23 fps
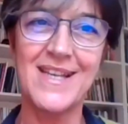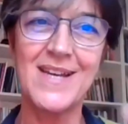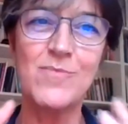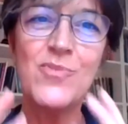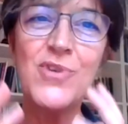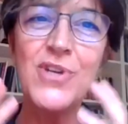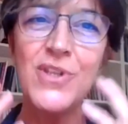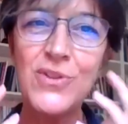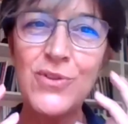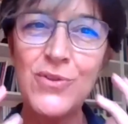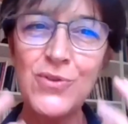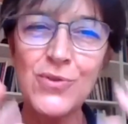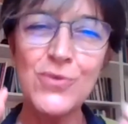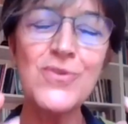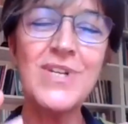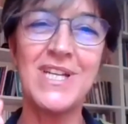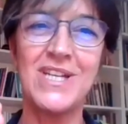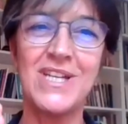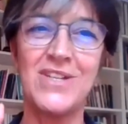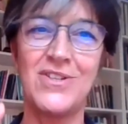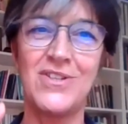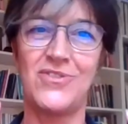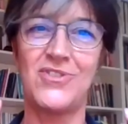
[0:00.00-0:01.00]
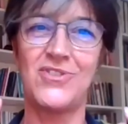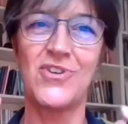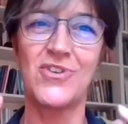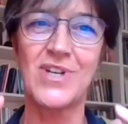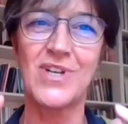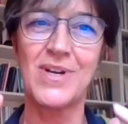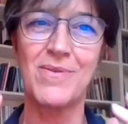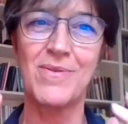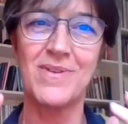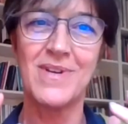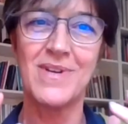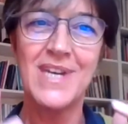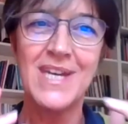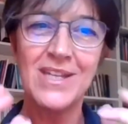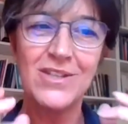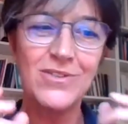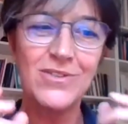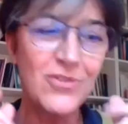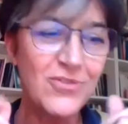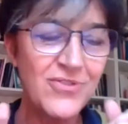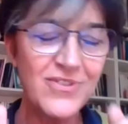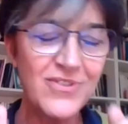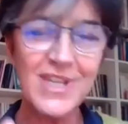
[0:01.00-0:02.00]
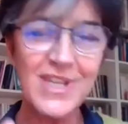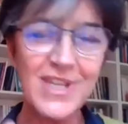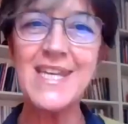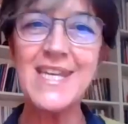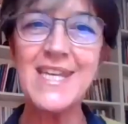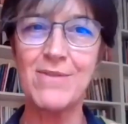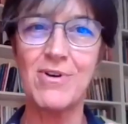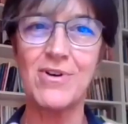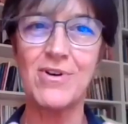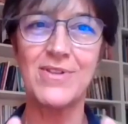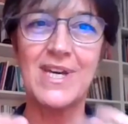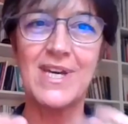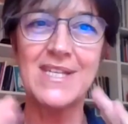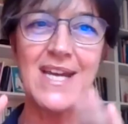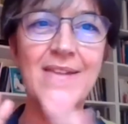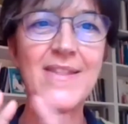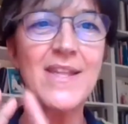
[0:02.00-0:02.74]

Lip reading: and we do need to think about that.